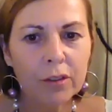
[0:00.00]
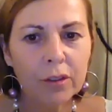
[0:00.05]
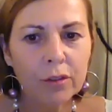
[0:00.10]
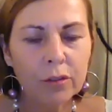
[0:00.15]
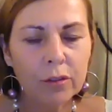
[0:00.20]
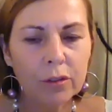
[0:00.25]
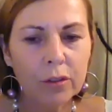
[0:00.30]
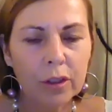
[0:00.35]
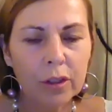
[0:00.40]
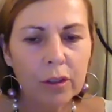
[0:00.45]
to
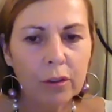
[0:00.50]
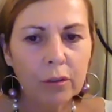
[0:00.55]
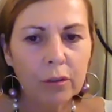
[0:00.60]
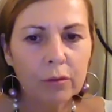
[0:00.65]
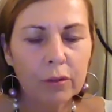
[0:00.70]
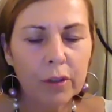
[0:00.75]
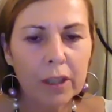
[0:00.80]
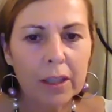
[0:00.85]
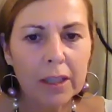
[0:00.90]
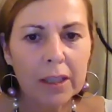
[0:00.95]
you
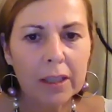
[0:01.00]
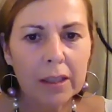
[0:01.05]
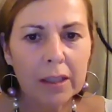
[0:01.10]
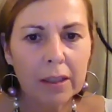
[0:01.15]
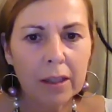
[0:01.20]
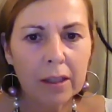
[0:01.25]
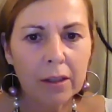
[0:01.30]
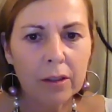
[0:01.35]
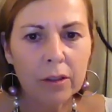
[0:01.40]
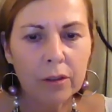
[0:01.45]
know
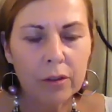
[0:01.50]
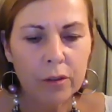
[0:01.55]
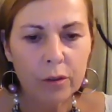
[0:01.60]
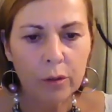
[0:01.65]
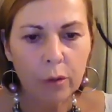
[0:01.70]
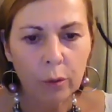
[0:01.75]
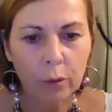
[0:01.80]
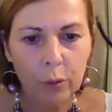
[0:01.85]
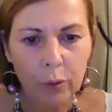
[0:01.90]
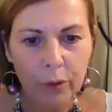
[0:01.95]
really uh,
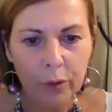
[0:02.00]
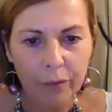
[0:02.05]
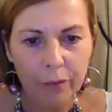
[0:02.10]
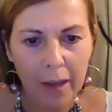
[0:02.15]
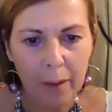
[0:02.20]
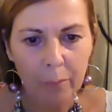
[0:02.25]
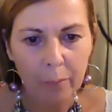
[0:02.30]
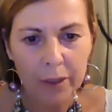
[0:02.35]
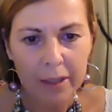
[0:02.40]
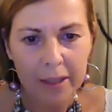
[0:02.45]
console the
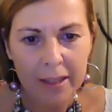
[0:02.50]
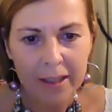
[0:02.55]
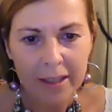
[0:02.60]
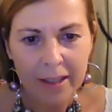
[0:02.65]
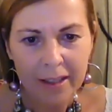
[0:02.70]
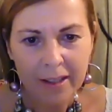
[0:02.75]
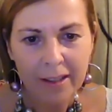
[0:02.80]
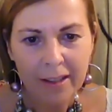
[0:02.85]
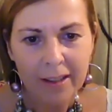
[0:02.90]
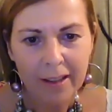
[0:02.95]
family
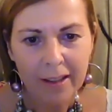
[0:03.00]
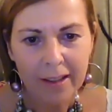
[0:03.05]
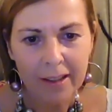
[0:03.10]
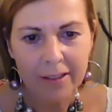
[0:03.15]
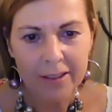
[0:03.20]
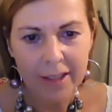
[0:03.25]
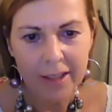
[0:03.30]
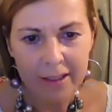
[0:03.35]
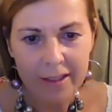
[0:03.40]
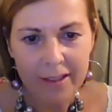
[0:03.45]

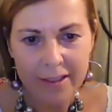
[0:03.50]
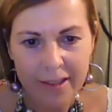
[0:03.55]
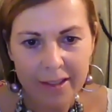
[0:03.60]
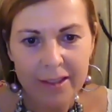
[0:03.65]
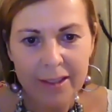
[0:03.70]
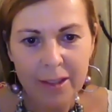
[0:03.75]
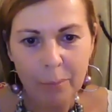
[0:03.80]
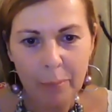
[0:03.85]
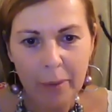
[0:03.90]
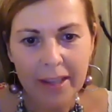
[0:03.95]
and say this
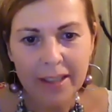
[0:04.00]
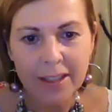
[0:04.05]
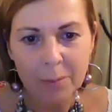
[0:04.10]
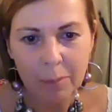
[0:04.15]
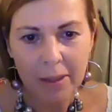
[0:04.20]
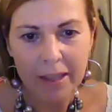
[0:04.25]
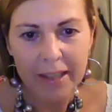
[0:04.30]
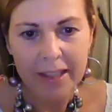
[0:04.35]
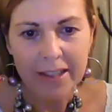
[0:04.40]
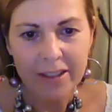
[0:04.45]
is the
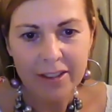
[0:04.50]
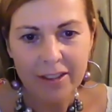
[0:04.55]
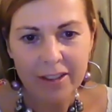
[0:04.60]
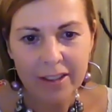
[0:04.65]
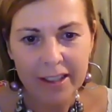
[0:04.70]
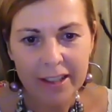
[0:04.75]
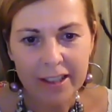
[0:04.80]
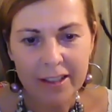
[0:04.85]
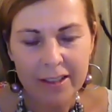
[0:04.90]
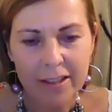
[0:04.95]
best place
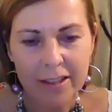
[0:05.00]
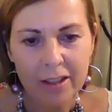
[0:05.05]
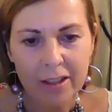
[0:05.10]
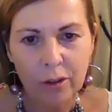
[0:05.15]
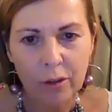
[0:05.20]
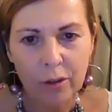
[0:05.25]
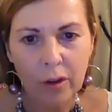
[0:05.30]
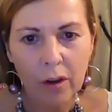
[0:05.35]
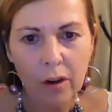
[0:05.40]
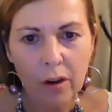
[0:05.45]
like it's you
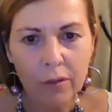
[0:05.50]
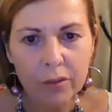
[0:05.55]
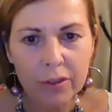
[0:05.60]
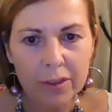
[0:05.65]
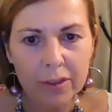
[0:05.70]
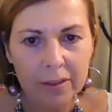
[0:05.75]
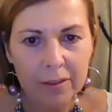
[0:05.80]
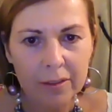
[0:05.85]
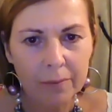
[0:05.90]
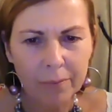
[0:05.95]
know
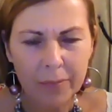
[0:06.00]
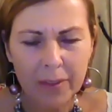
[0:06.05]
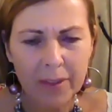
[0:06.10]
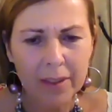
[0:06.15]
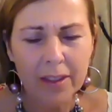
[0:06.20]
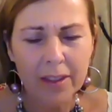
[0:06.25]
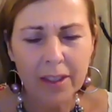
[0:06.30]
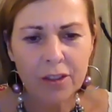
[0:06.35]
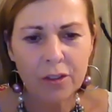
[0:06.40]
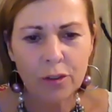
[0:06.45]
often
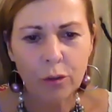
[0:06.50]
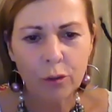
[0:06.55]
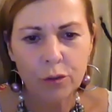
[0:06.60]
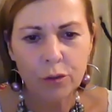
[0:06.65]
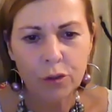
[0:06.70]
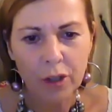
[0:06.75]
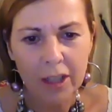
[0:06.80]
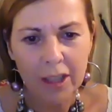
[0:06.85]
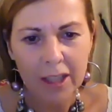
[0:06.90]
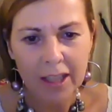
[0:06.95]
it's so
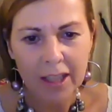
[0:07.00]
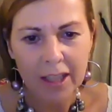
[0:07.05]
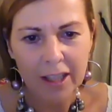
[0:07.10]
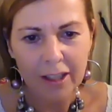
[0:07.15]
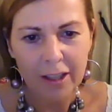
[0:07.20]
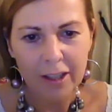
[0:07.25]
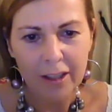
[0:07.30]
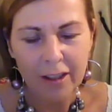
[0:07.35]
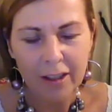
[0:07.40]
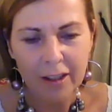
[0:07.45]

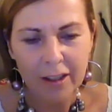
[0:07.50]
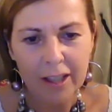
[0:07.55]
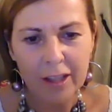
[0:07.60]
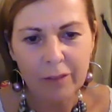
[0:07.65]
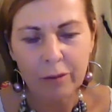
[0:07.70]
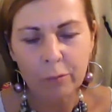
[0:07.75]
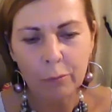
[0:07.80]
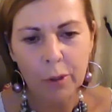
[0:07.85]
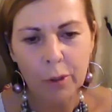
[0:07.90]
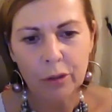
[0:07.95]
tricky
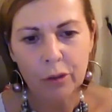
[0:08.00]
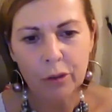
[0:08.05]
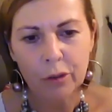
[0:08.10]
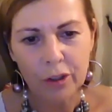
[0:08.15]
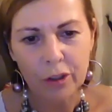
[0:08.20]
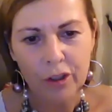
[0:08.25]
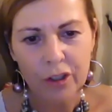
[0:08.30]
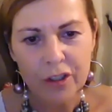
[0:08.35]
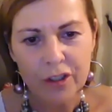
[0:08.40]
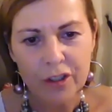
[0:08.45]
even when you're
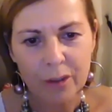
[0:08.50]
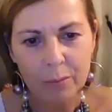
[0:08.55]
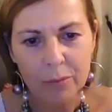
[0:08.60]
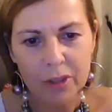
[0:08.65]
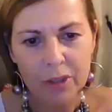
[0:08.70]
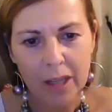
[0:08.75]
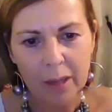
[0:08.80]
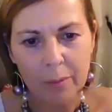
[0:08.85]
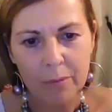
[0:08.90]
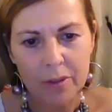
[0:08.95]
a nurse
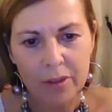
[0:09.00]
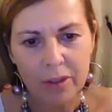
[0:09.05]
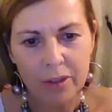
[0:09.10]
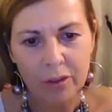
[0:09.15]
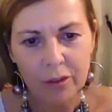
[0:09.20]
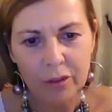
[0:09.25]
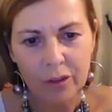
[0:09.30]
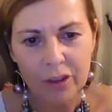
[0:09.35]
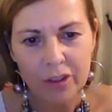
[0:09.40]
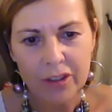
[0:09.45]
sometimes you
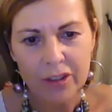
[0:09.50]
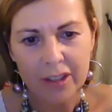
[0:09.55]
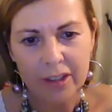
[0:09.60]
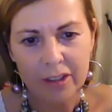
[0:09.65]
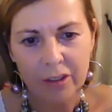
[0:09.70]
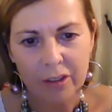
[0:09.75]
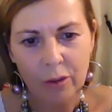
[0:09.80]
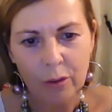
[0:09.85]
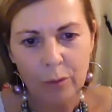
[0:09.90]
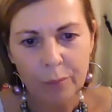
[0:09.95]
know nursing
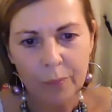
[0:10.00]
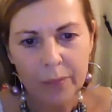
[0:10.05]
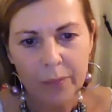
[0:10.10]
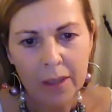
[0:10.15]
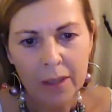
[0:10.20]
at home